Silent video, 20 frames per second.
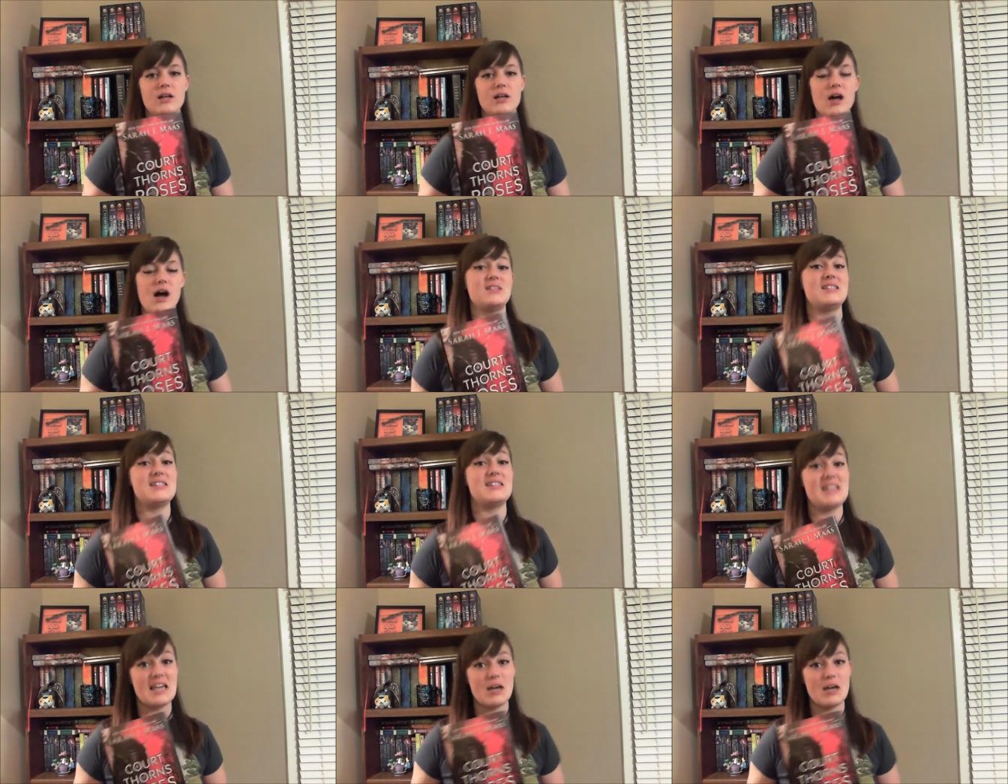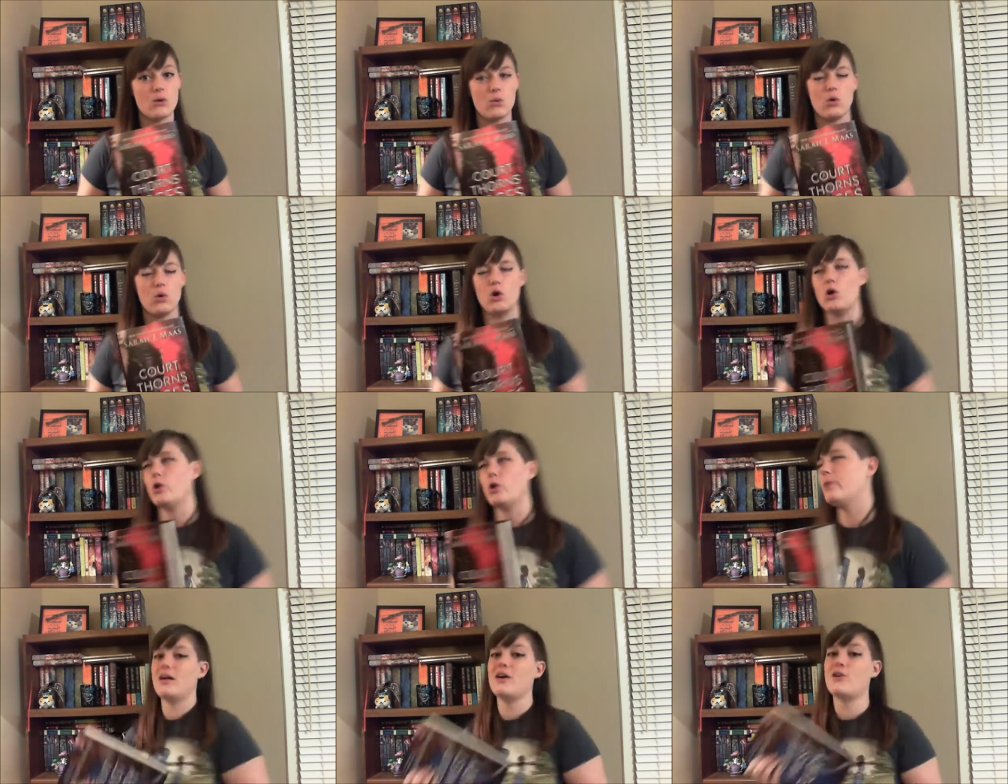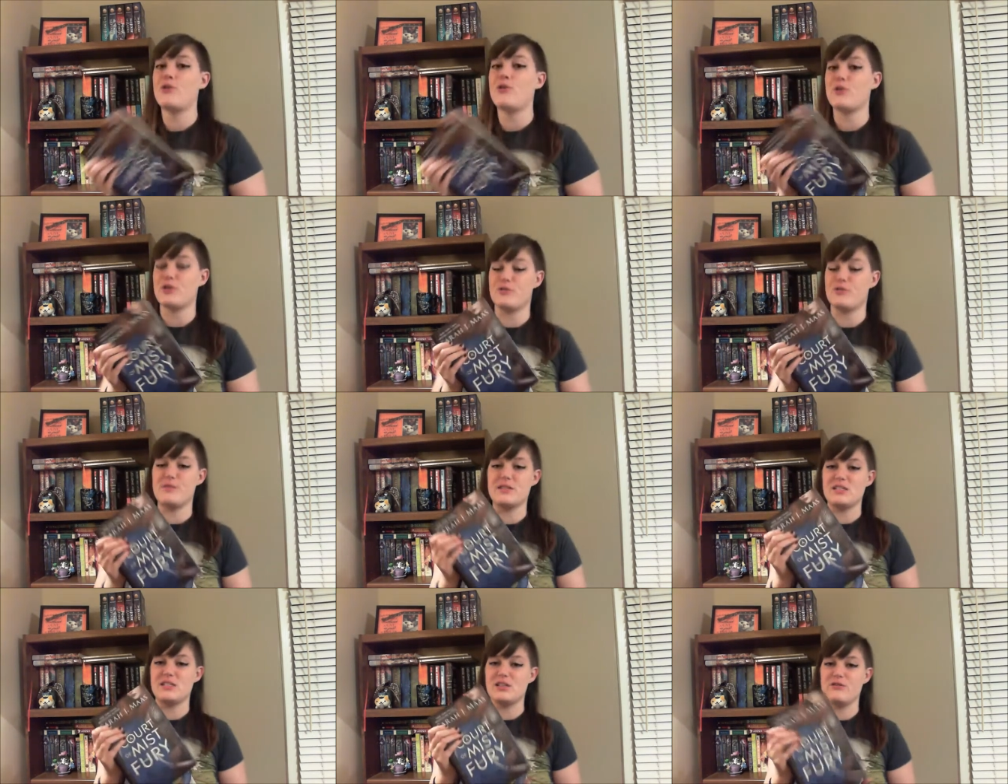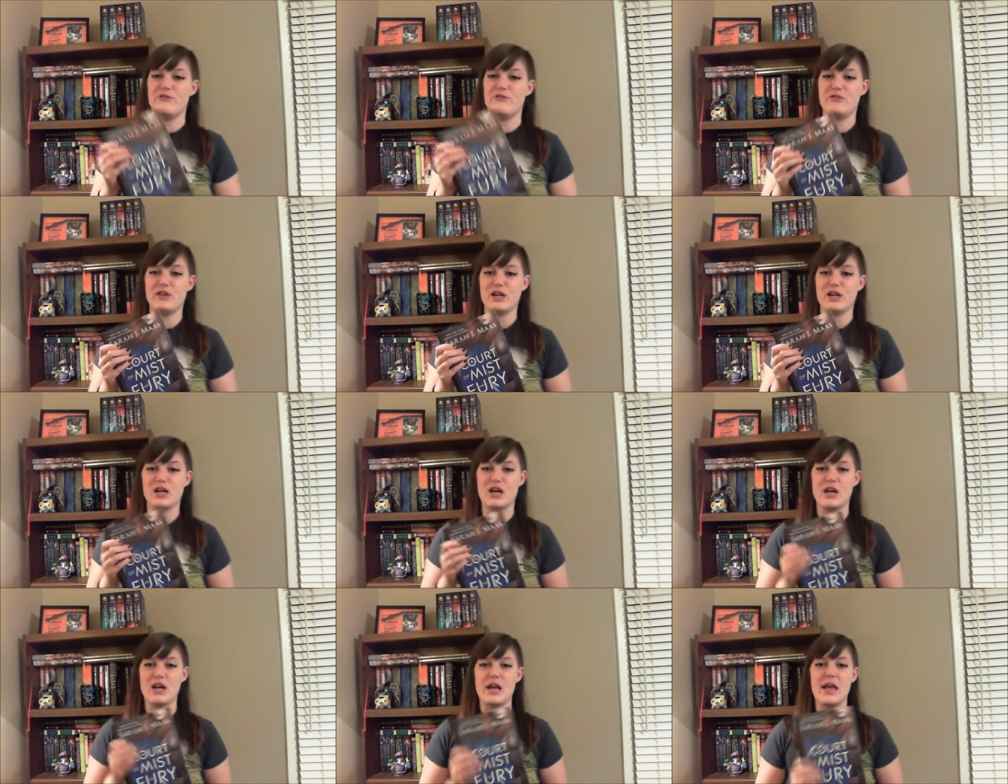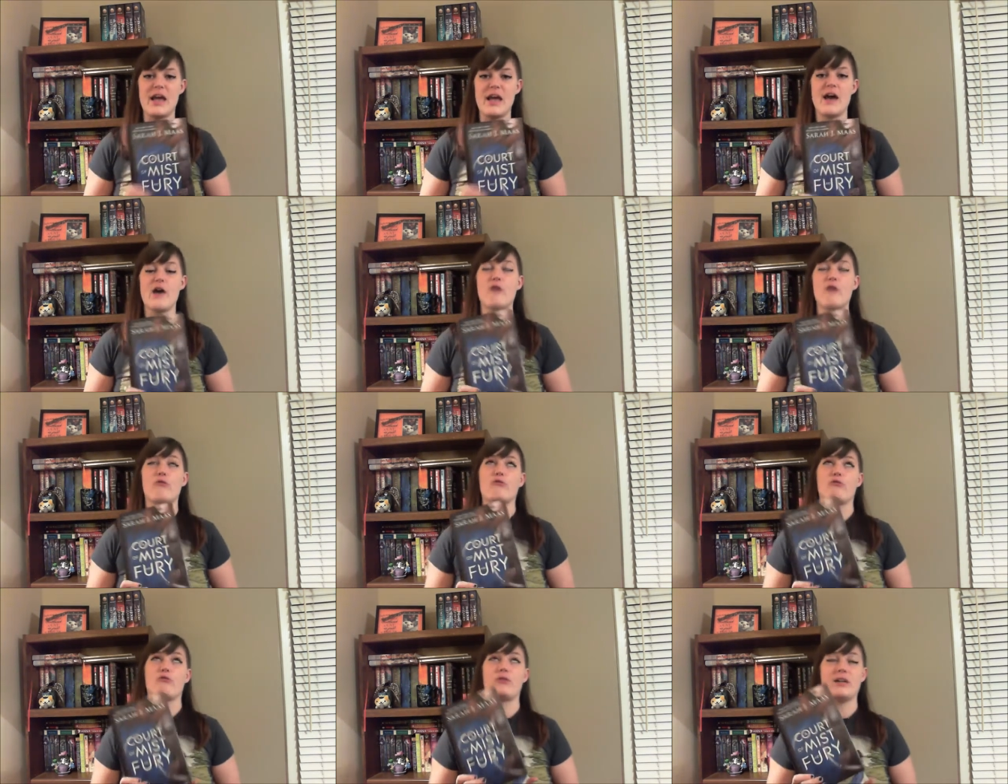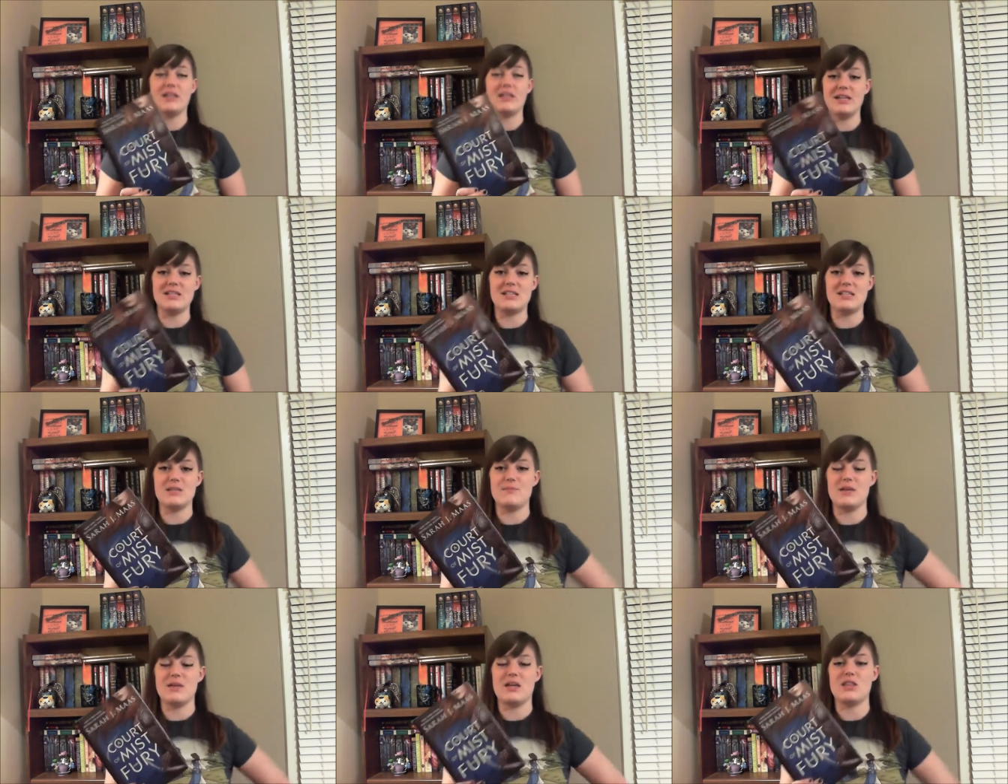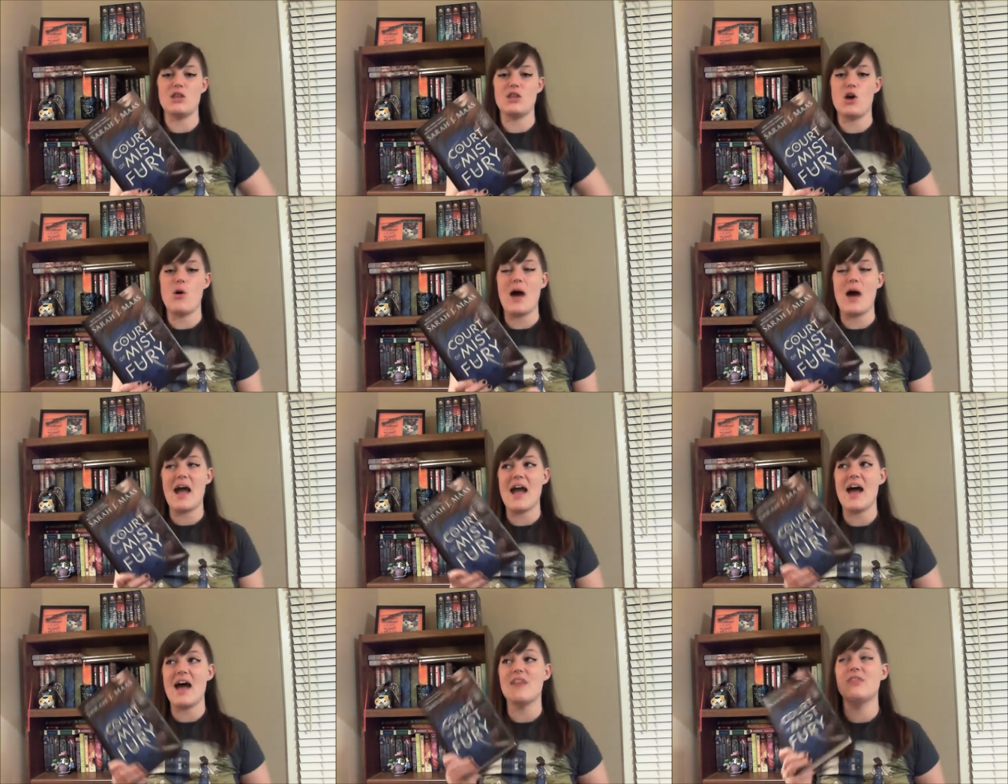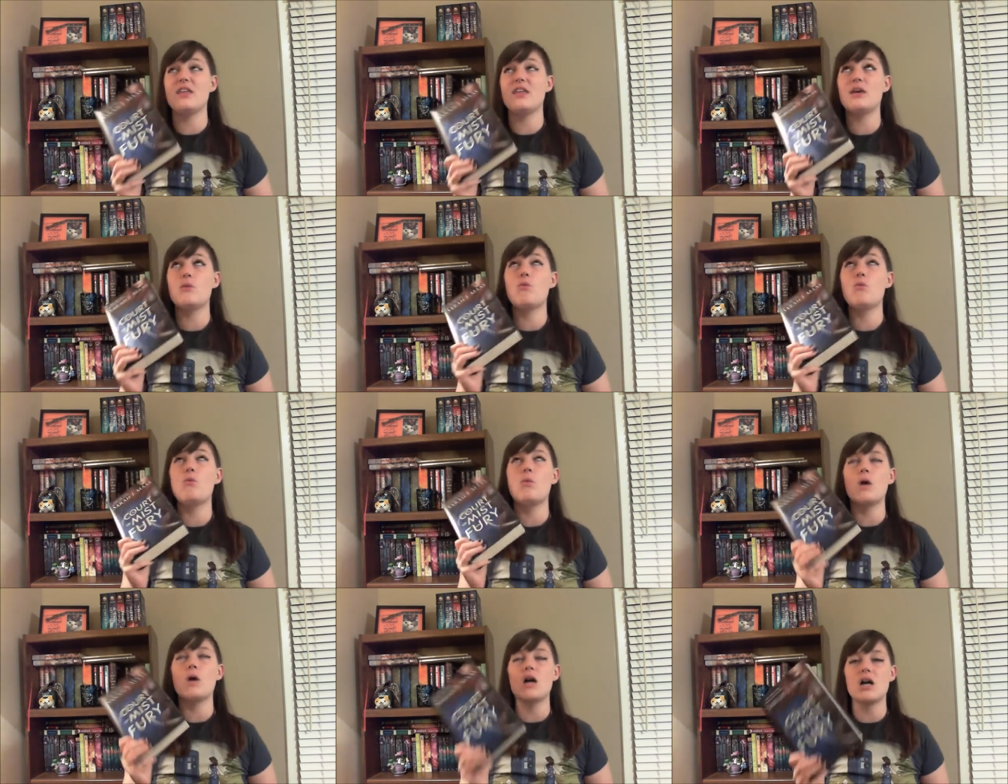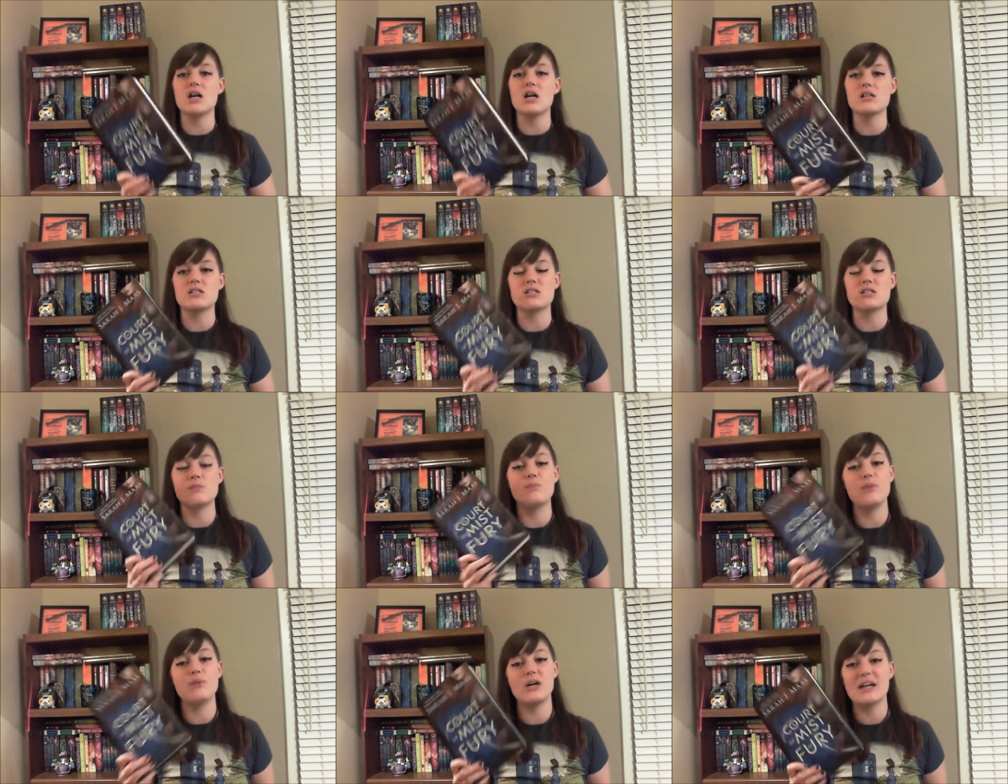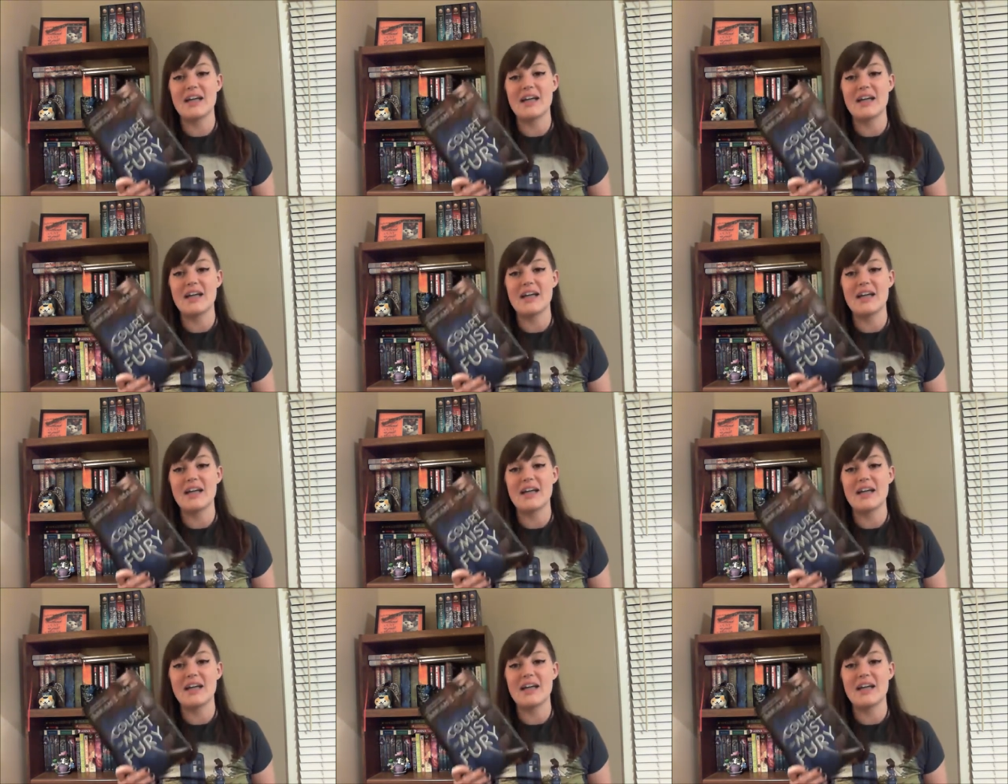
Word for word: Um, sequel, A Court of Mist and Fury, really did me in though. I had the worst book